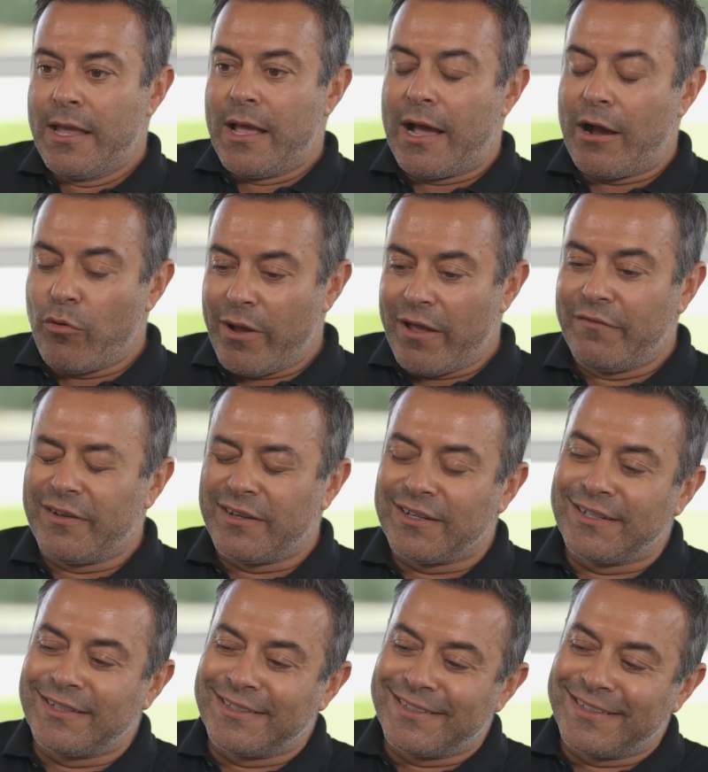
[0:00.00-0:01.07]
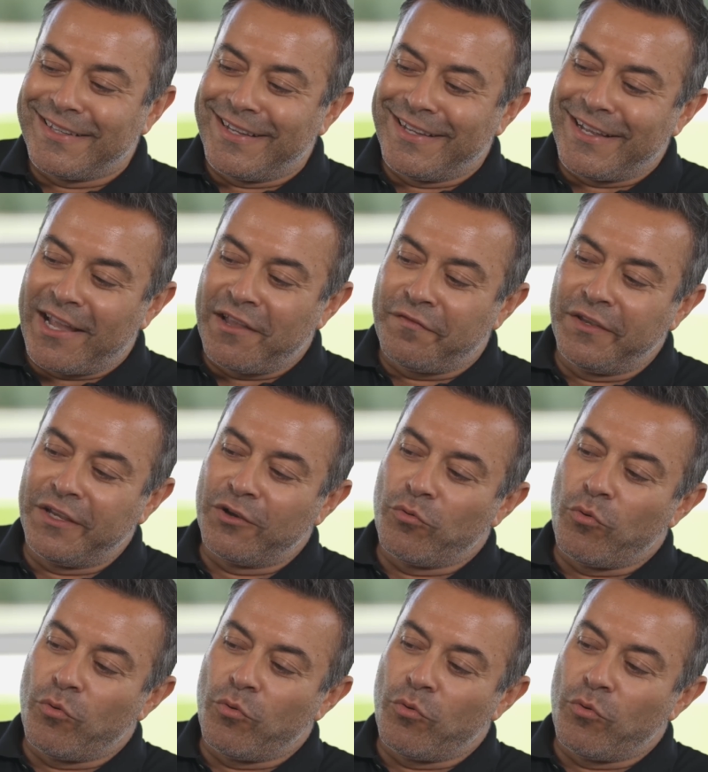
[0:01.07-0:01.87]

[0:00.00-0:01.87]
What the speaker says: However, I think